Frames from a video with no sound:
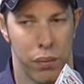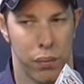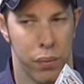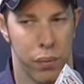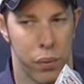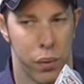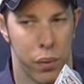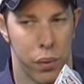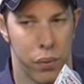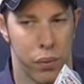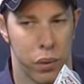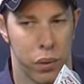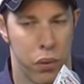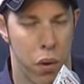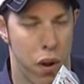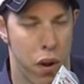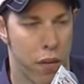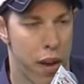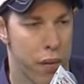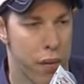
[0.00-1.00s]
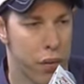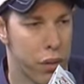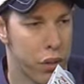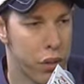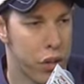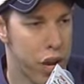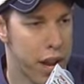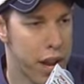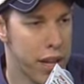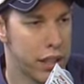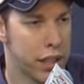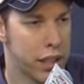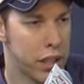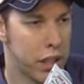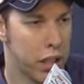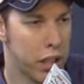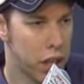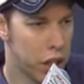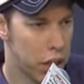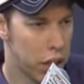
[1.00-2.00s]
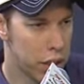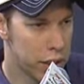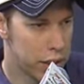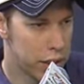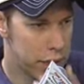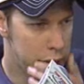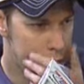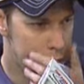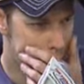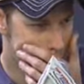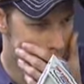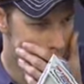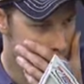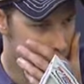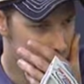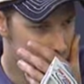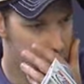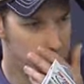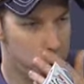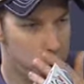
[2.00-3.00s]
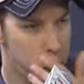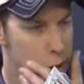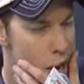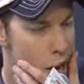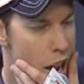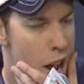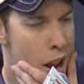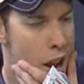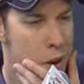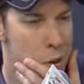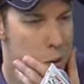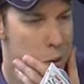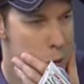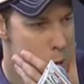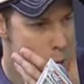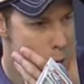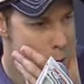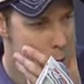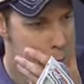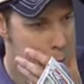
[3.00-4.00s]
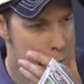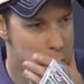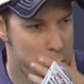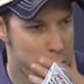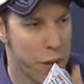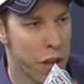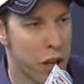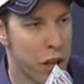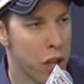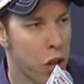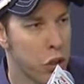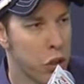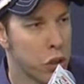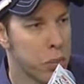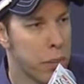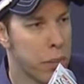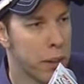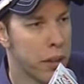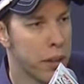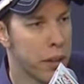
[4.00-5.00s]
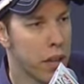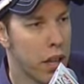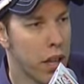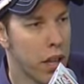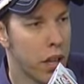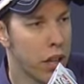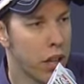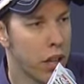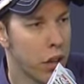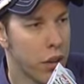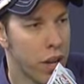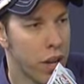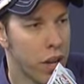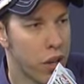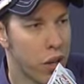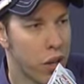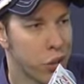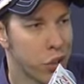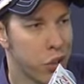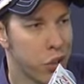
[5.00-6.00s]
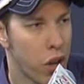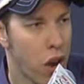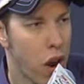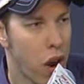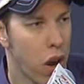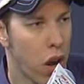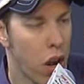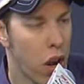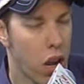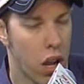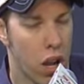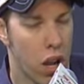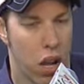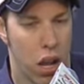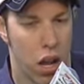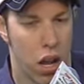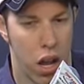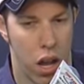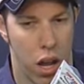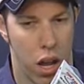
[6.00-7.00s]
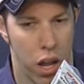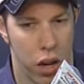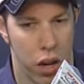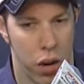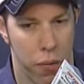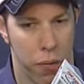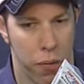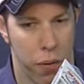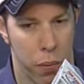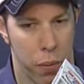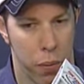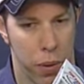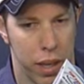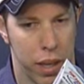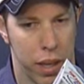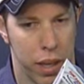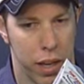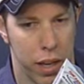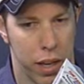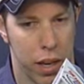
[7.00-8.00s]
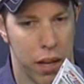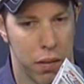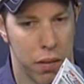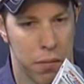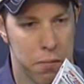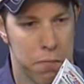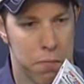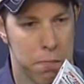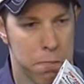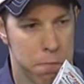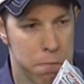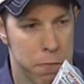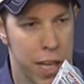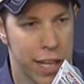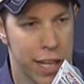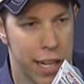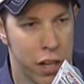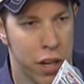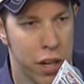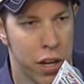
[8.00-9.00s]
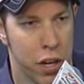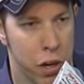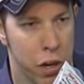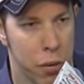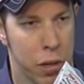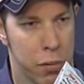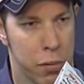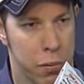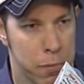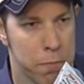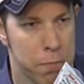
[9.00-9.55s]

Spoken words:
for qualifying for the chase and seeding and whatnot. And we've been close, but, you know, kind of no cigar. And hopefully we can get that done here in Richmond.